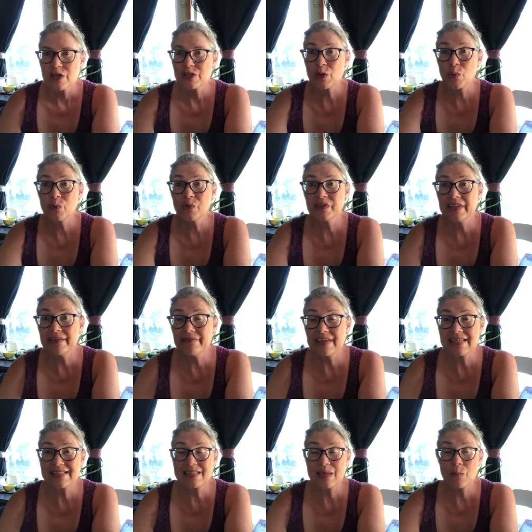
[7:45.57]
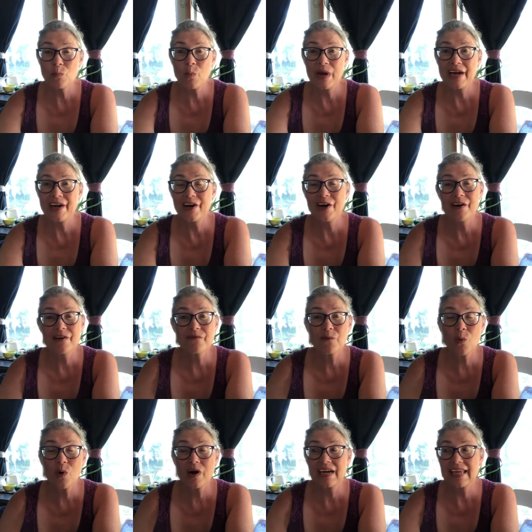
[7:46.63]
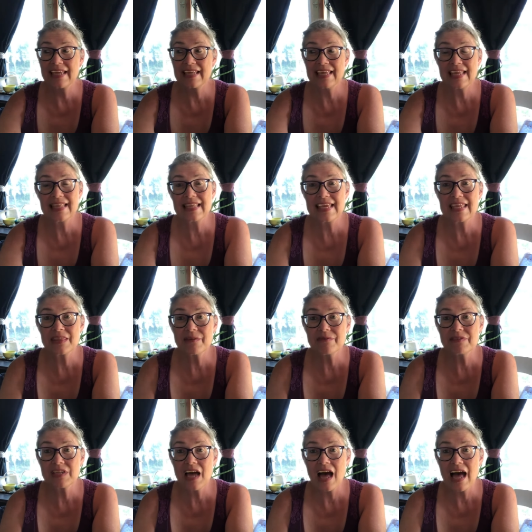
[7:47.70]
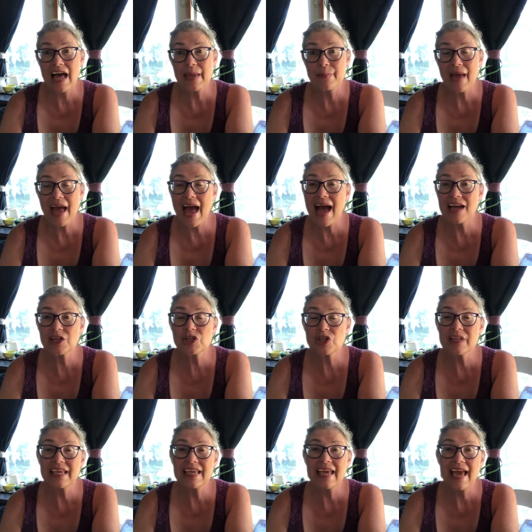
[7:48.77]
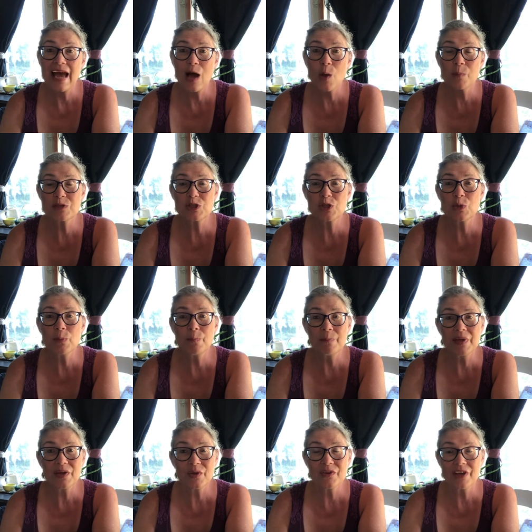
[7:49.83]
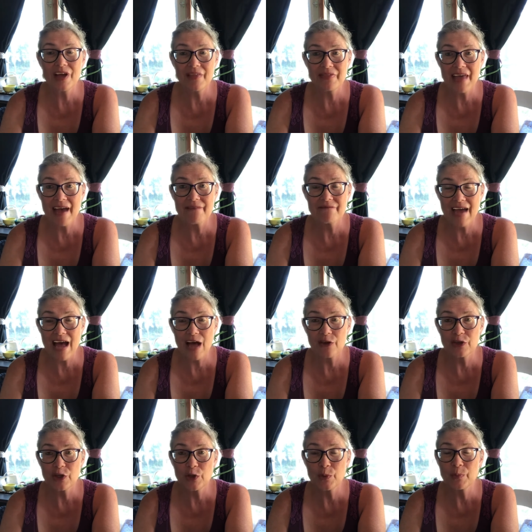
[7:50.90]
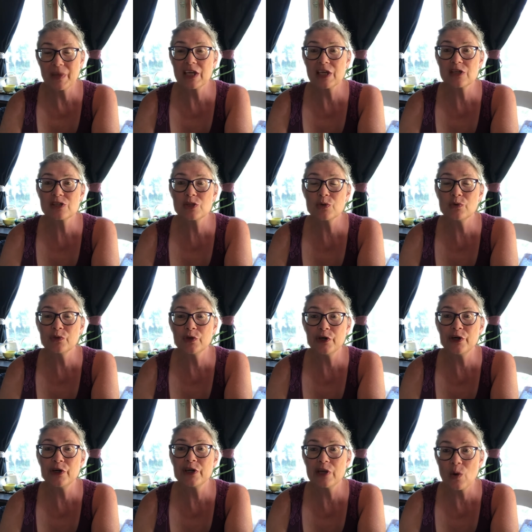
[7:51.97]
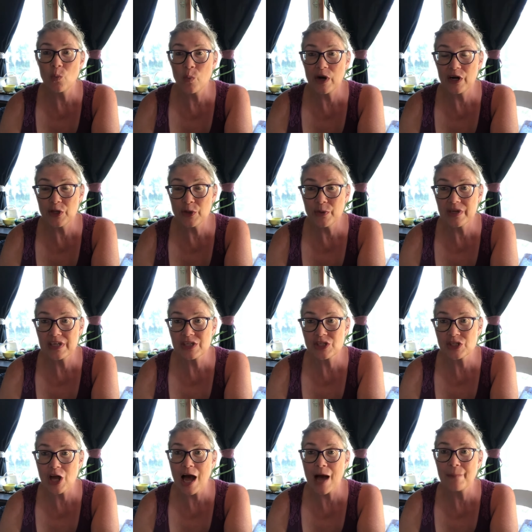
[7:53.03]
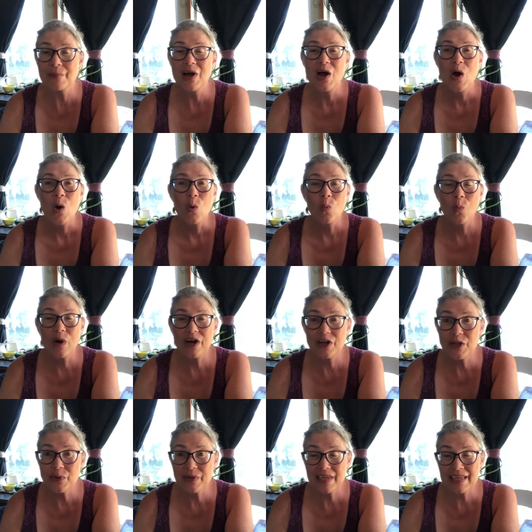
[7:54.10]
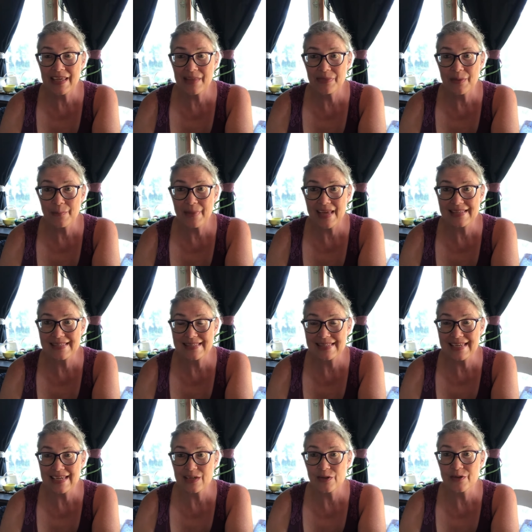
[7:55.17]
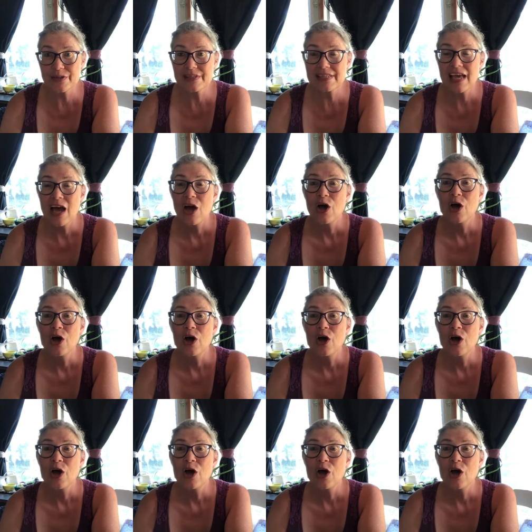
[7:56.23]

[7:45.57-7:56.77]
So, living somewhere for any length of time actually helps you build on that value because you learn where you can shop, where you can get the best deals,